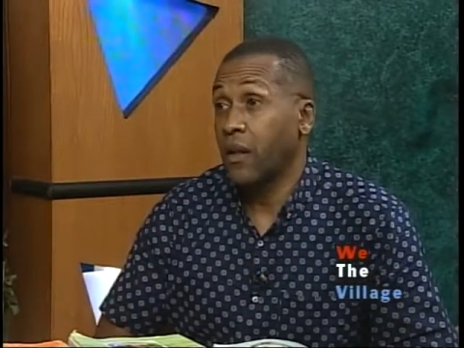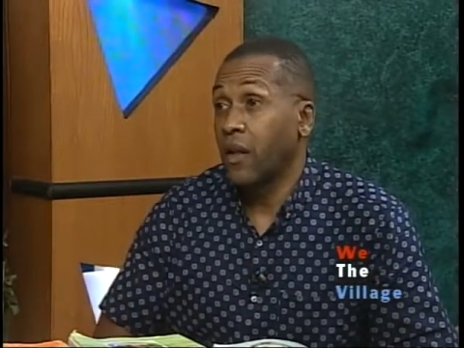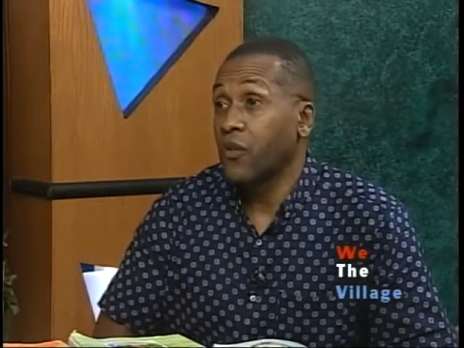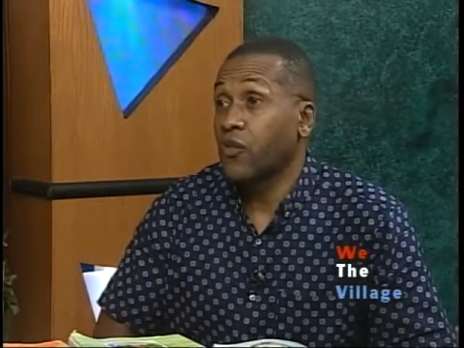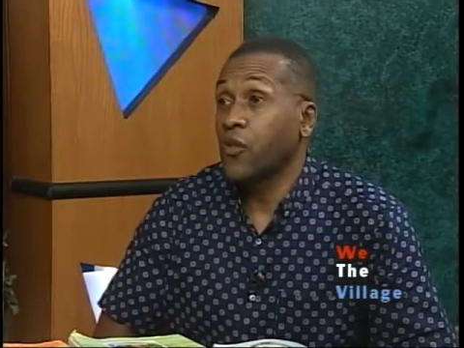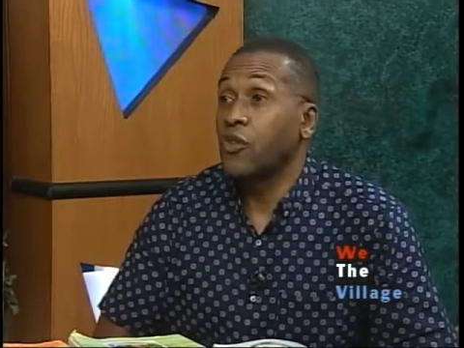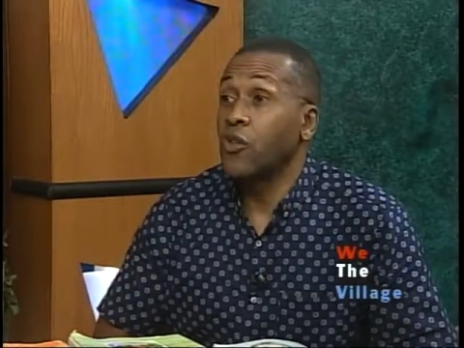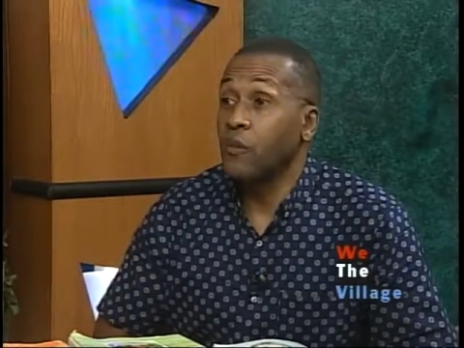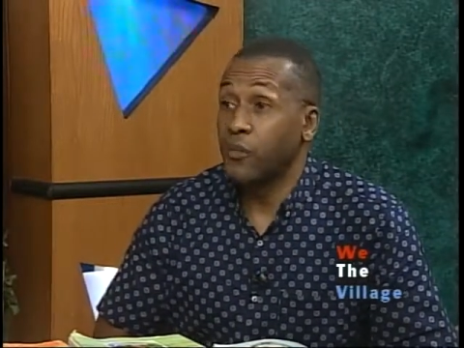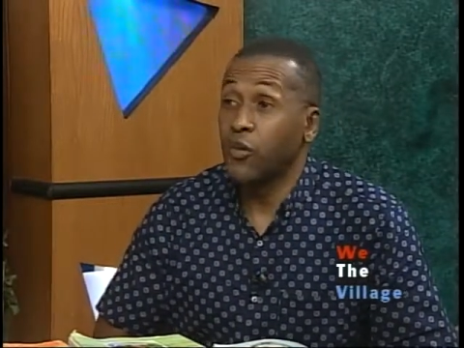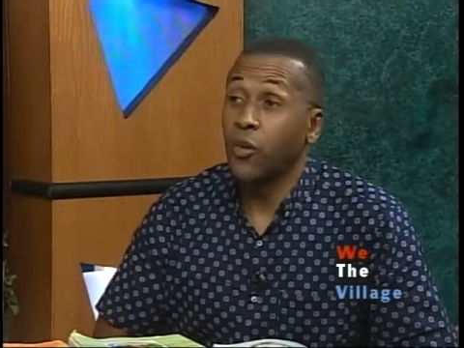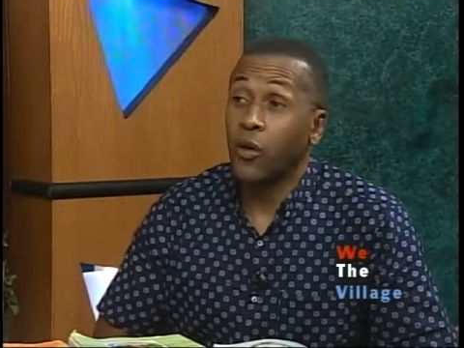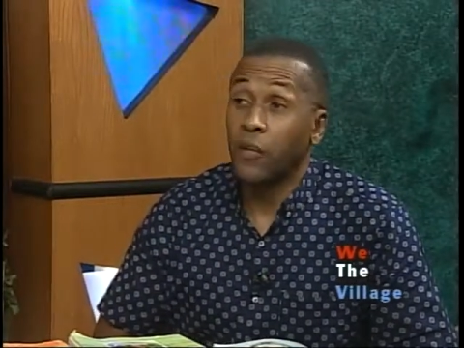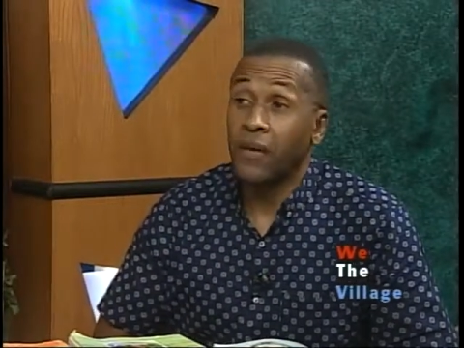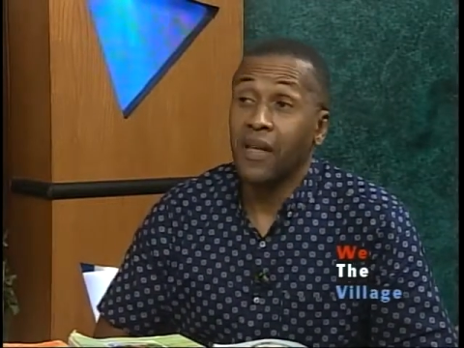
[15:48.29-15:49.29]
So you're
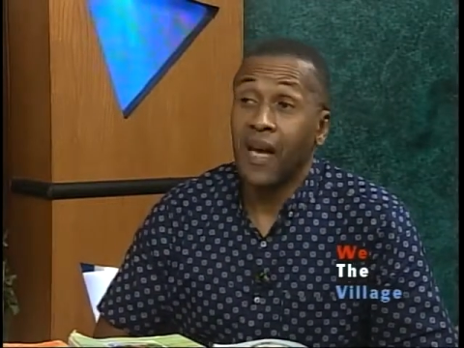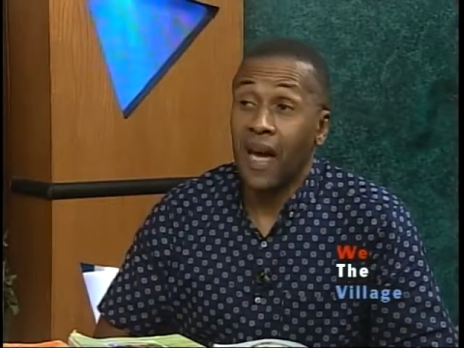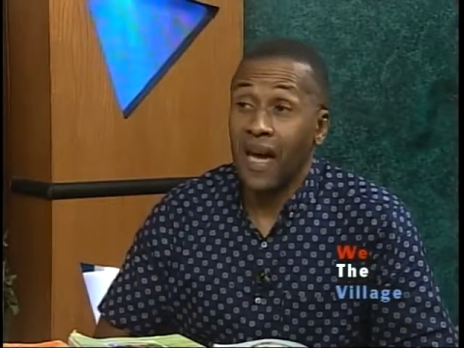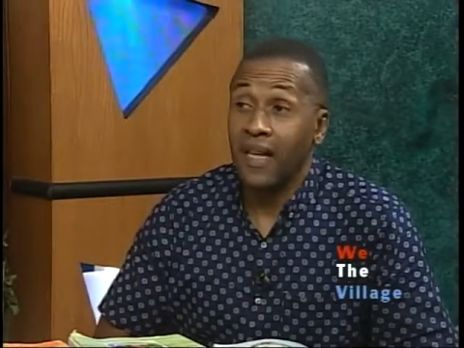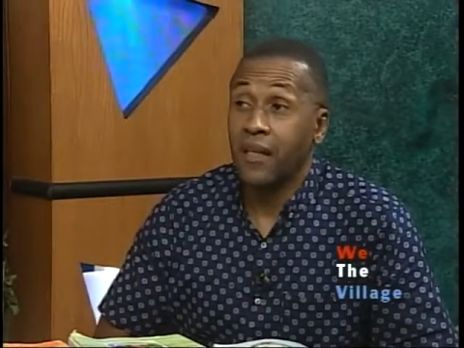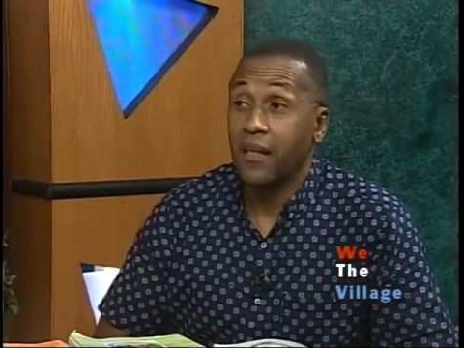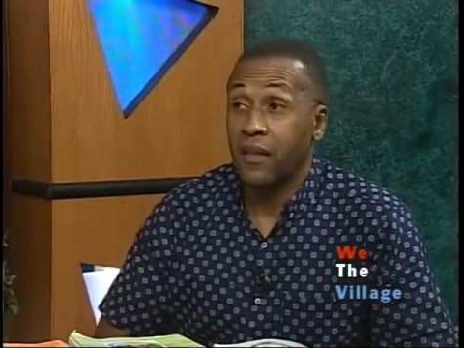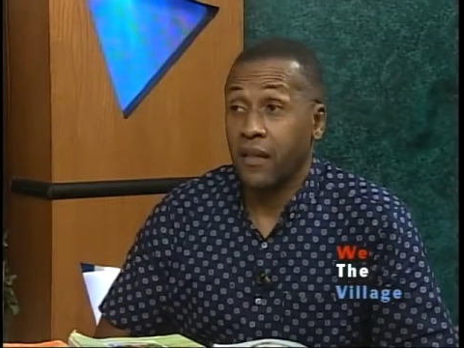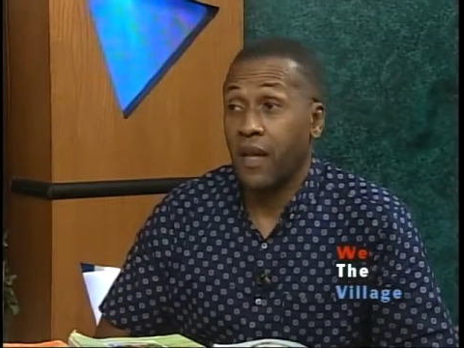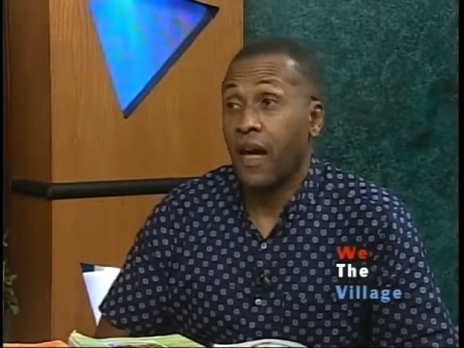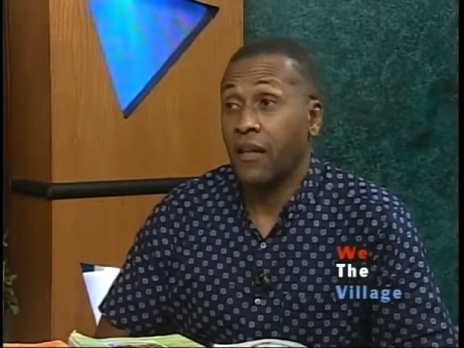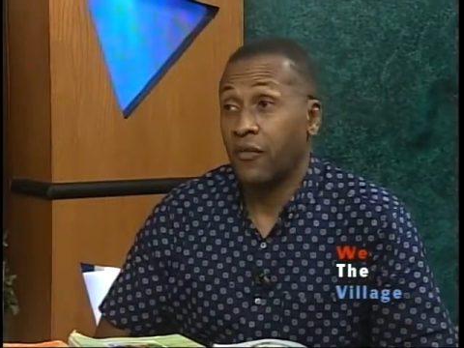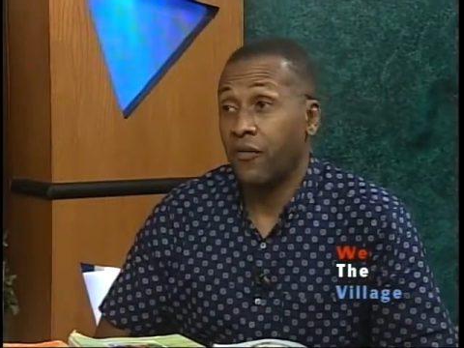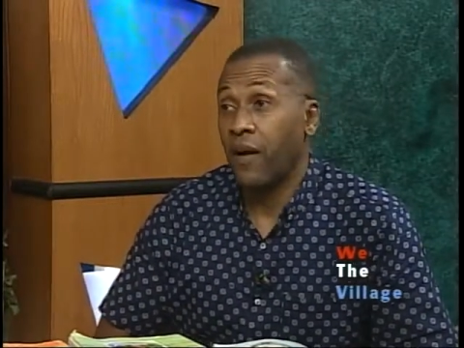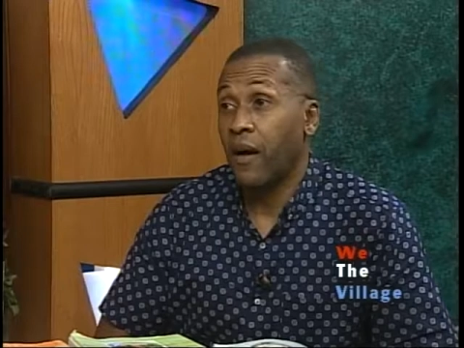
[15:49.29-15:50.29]
absorbing
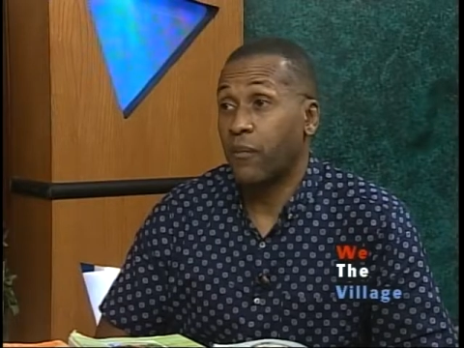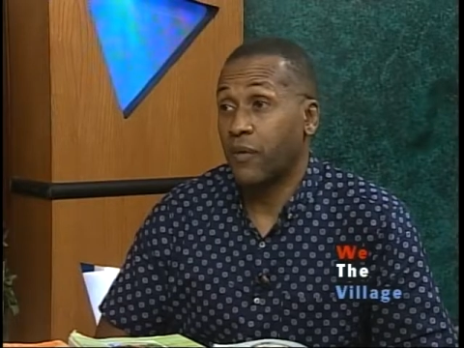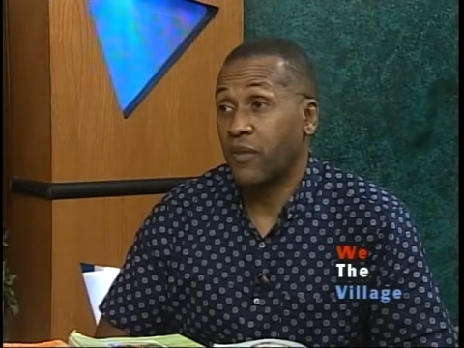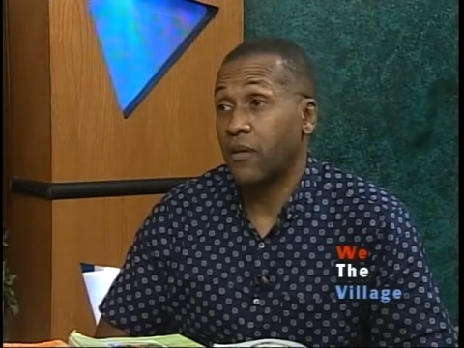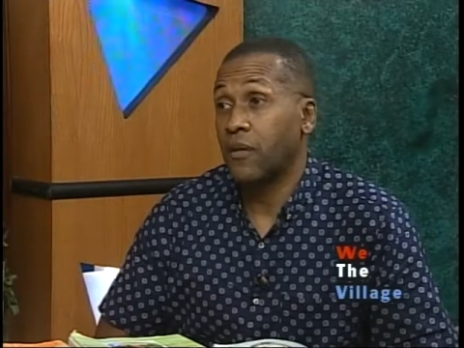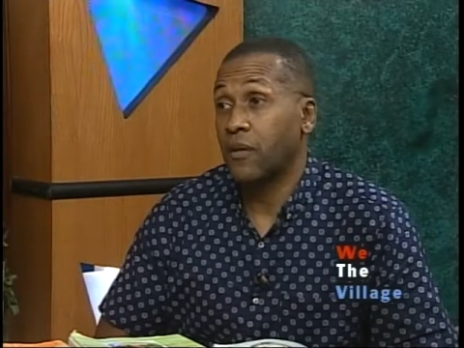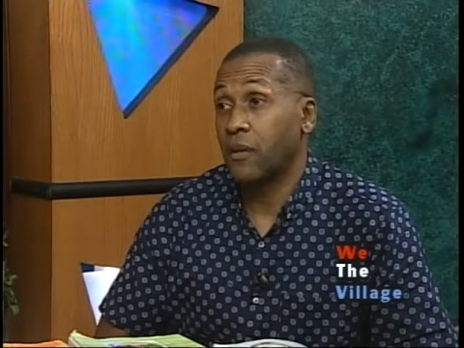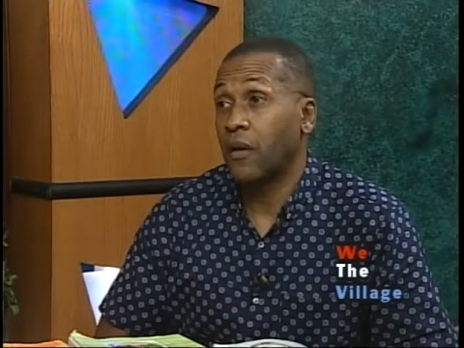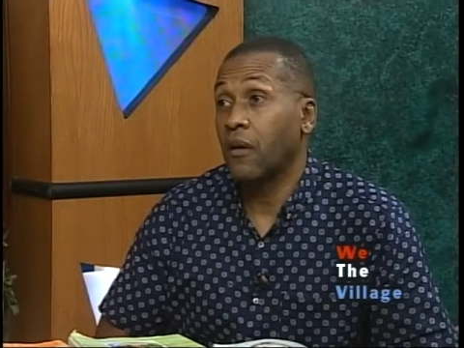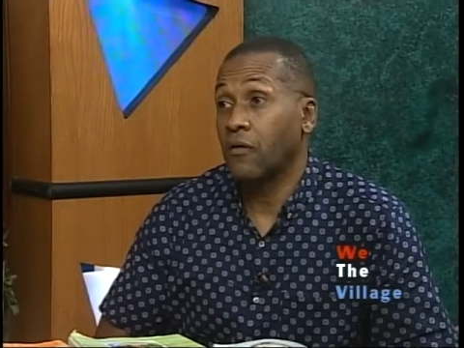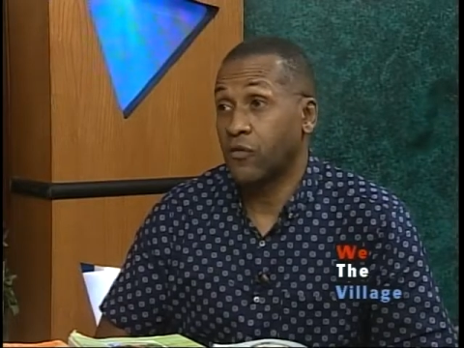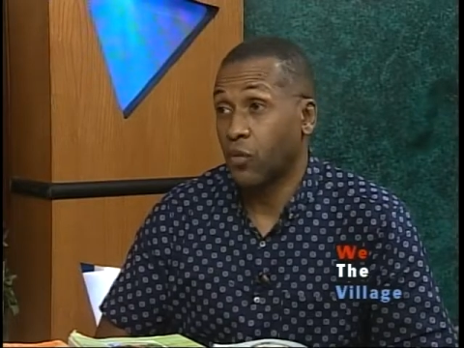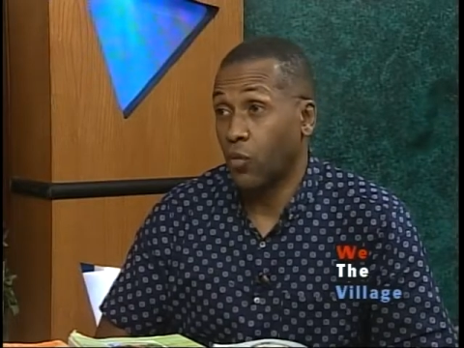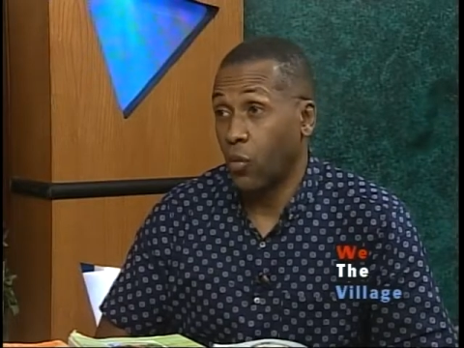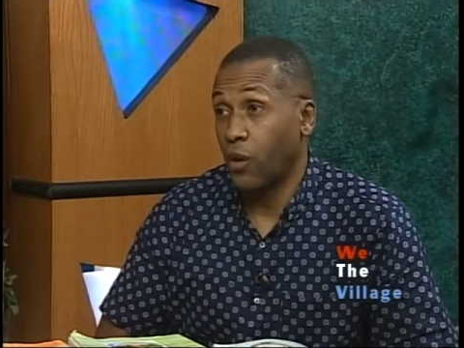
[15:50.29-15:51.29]
80-95% of
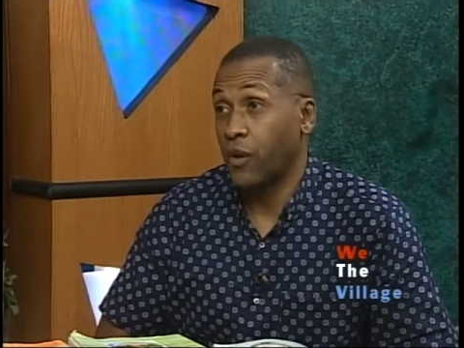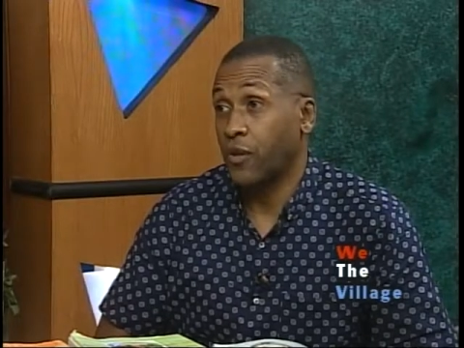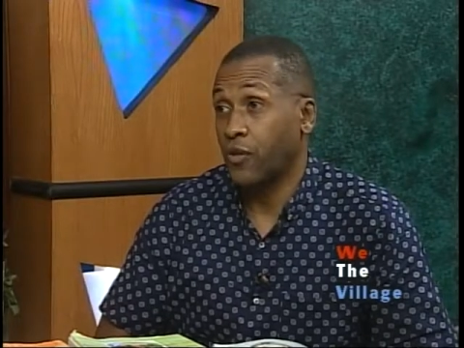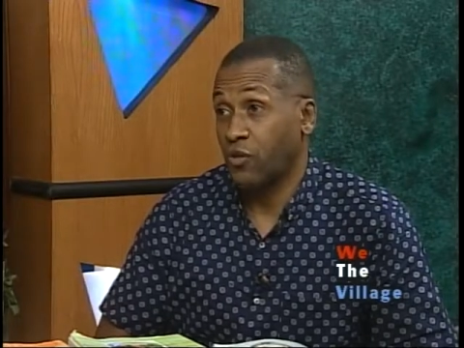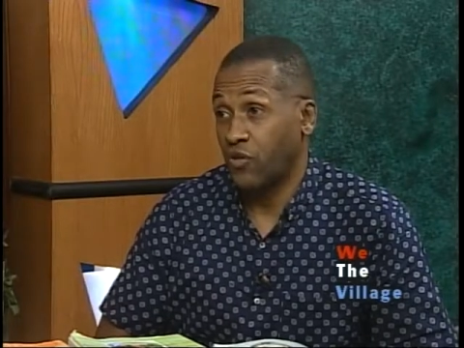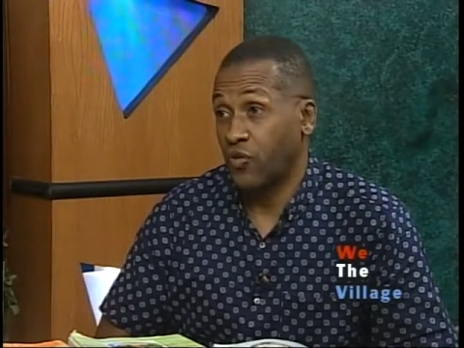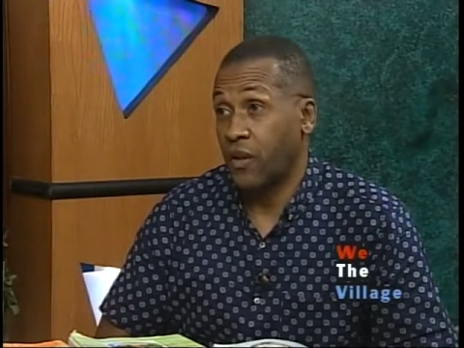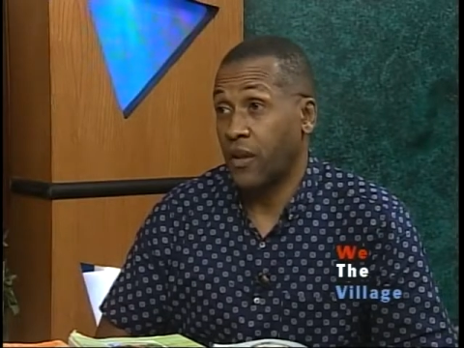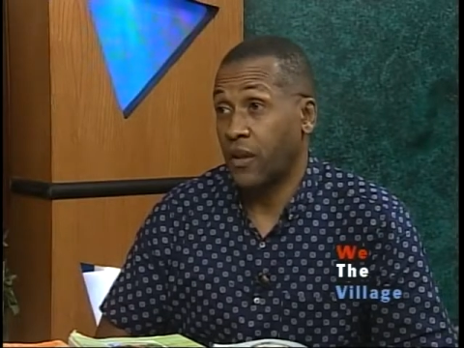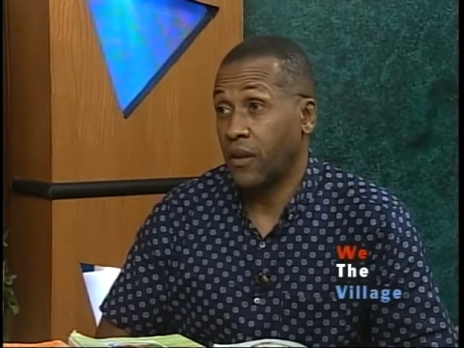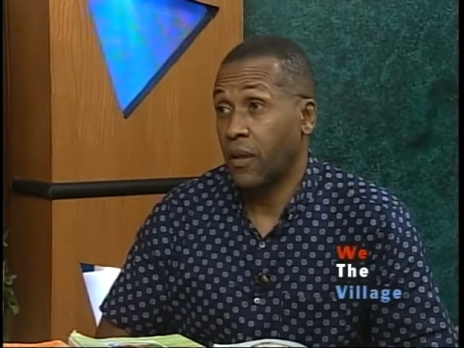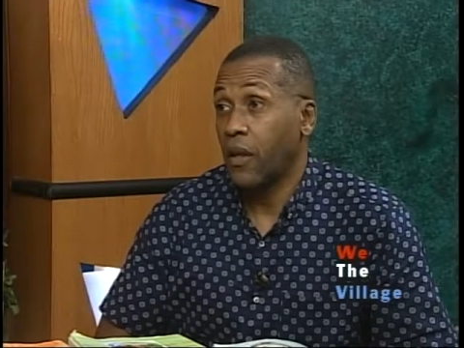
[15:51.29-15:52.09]
the water you drink.